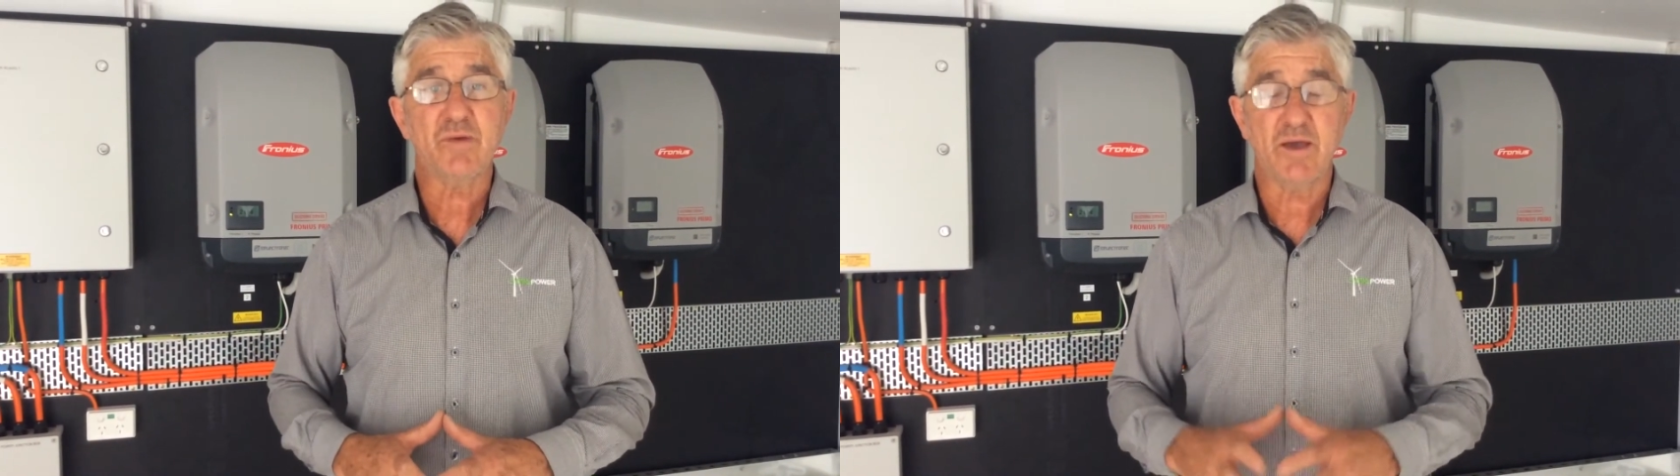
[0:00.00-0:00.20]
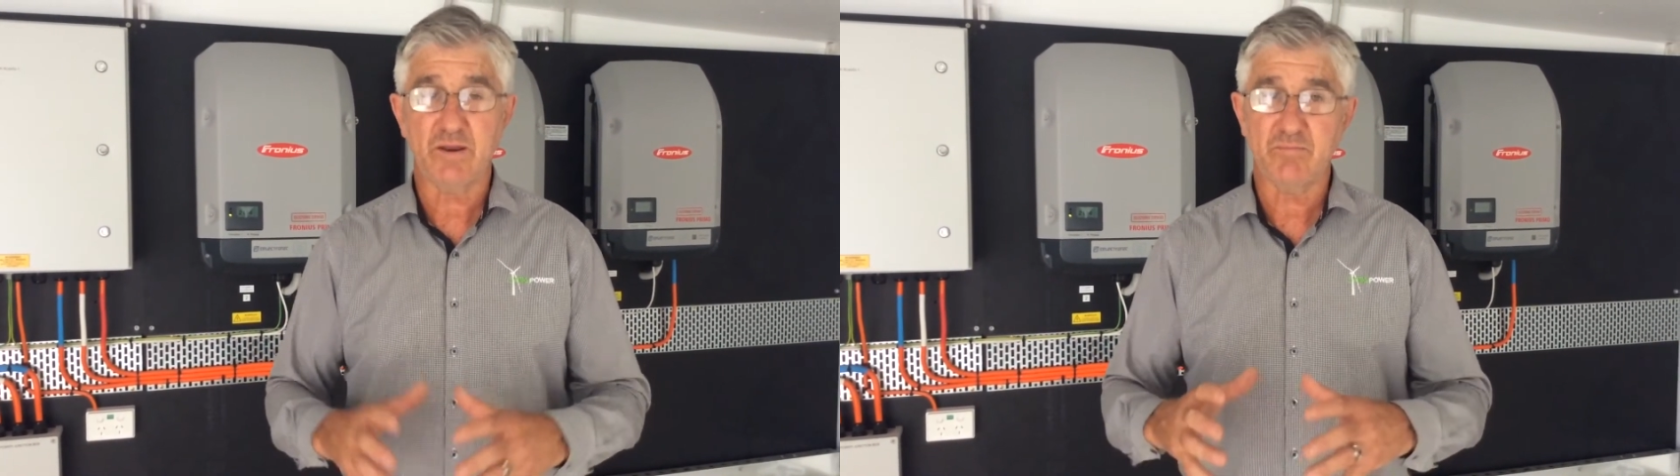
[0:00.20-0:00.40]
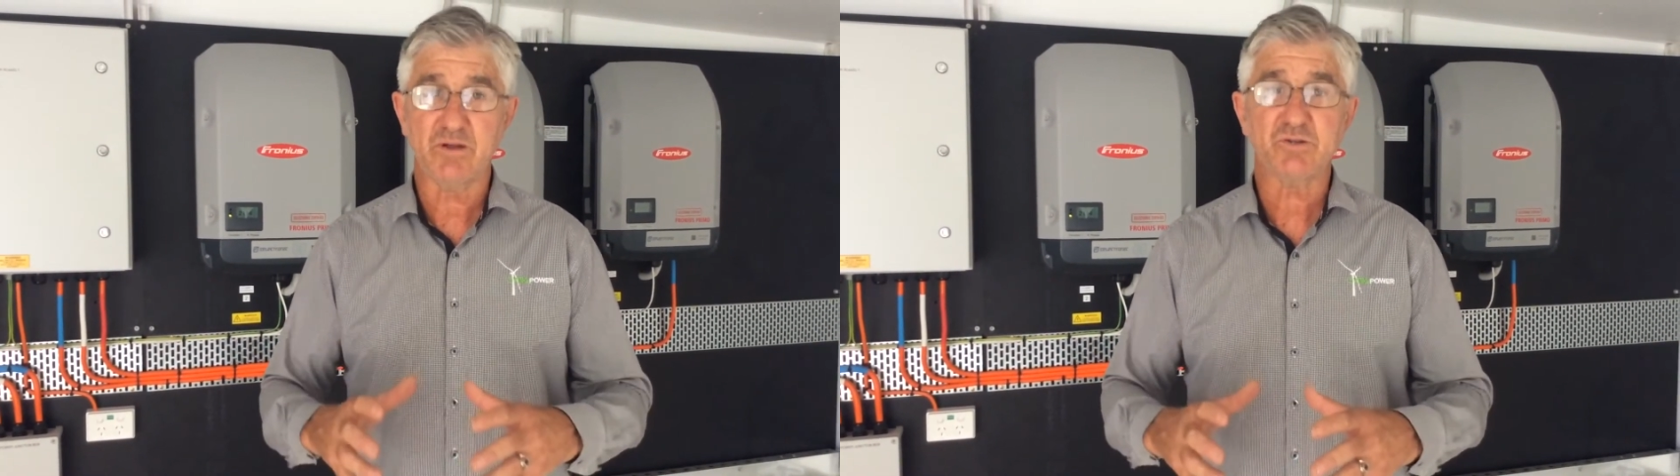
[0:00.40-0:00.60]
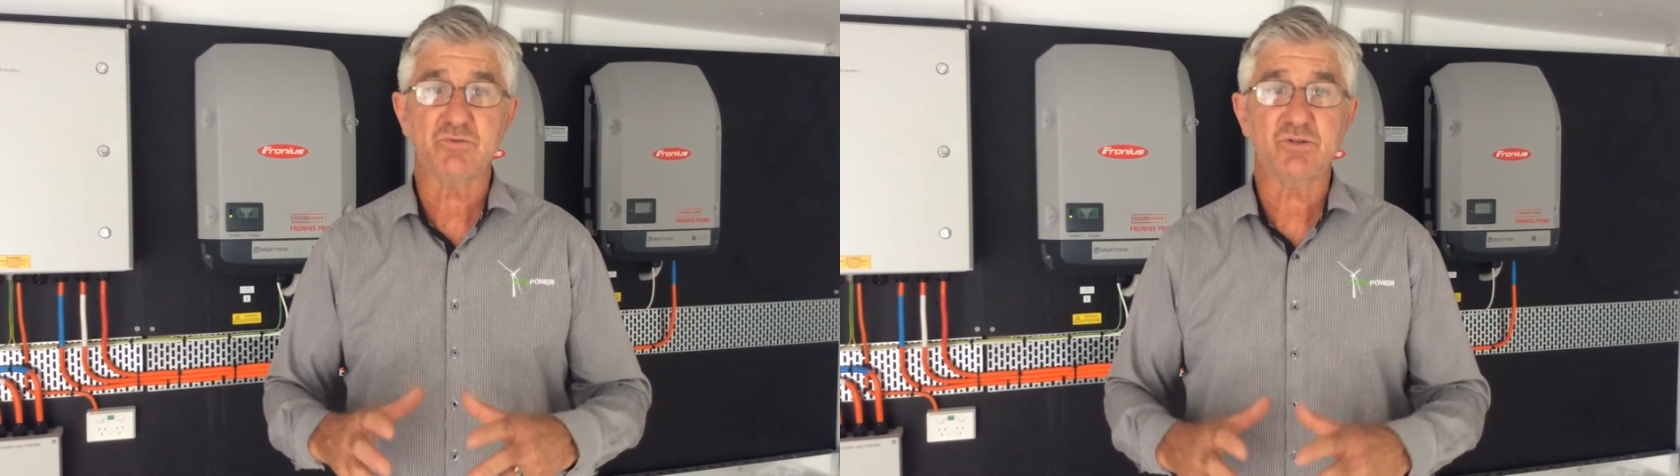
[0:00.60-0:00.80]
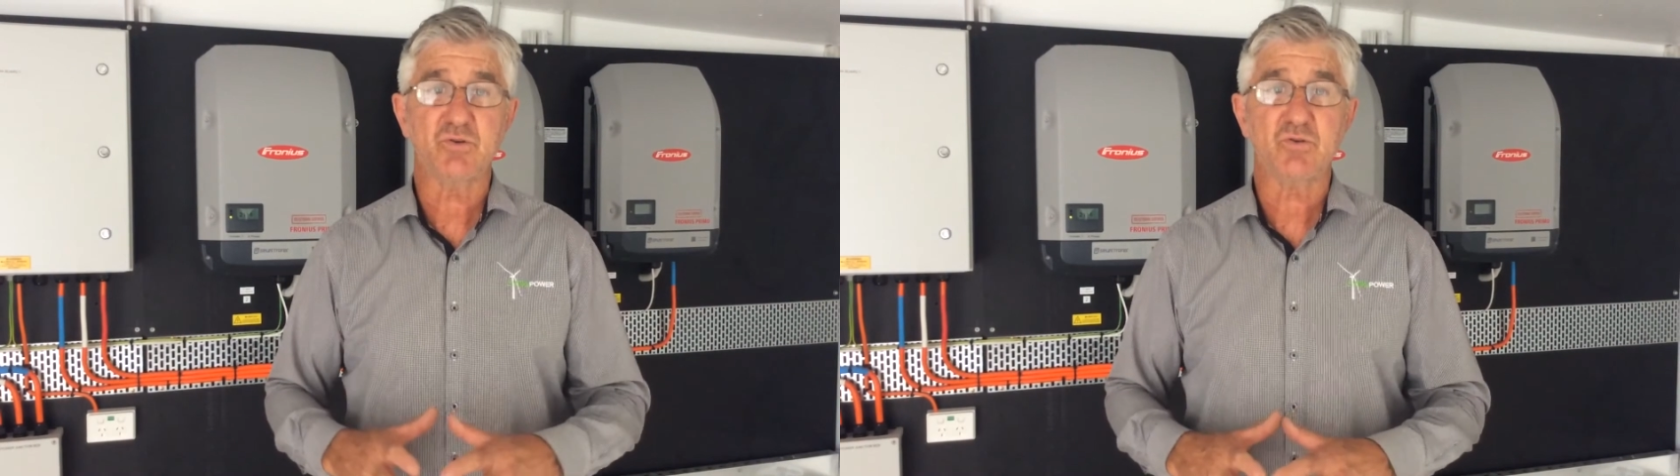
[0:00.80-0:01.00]
at a much
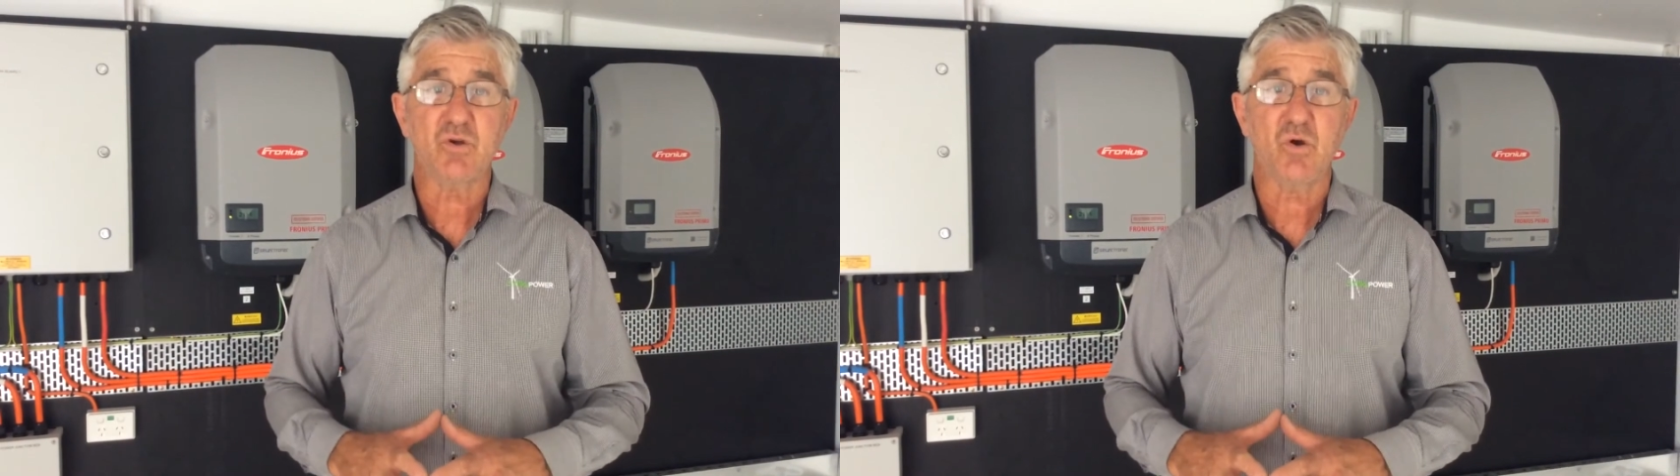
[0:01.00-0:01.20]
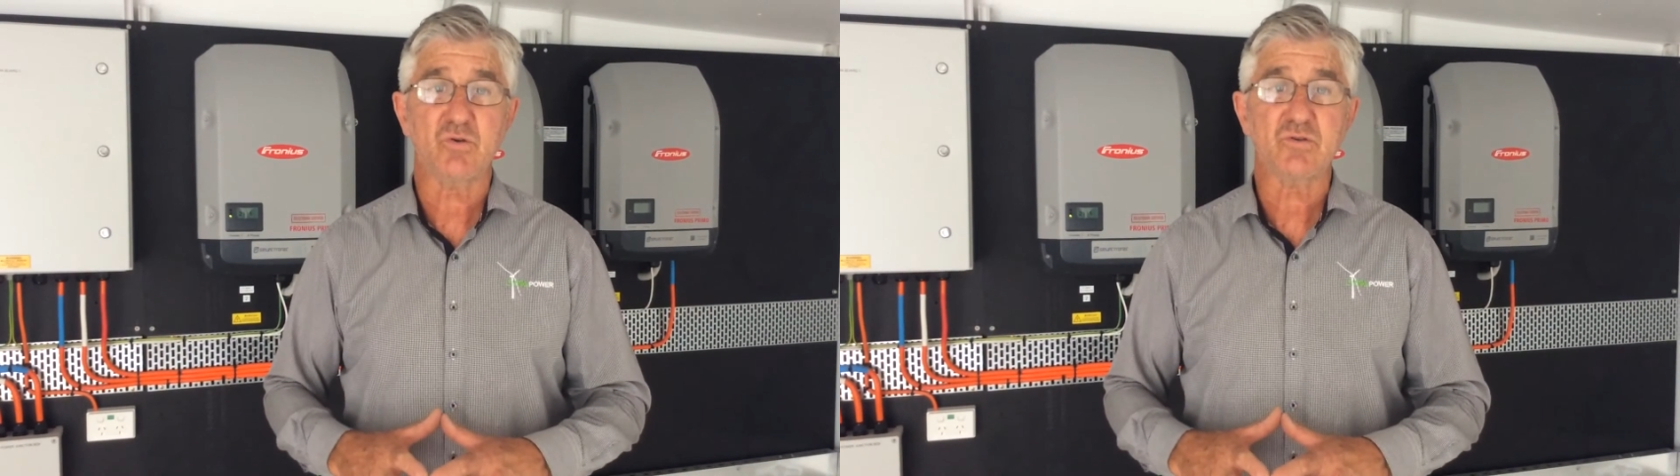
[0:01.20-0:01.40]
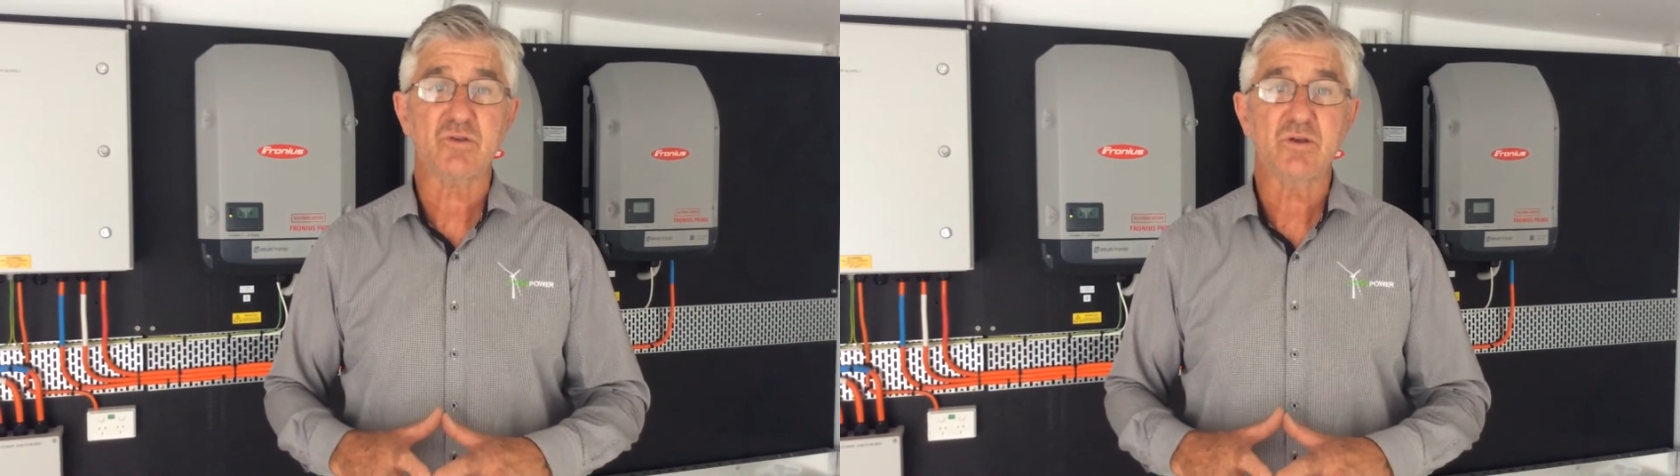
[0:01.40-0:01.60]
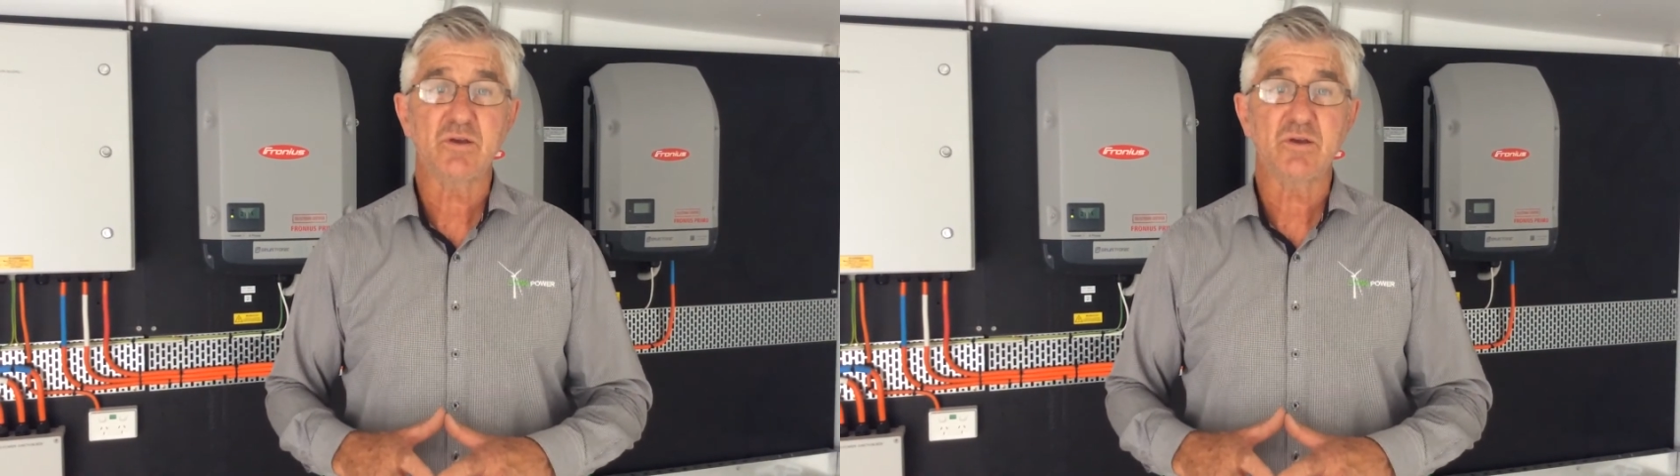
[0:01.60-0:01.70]
reduced cost.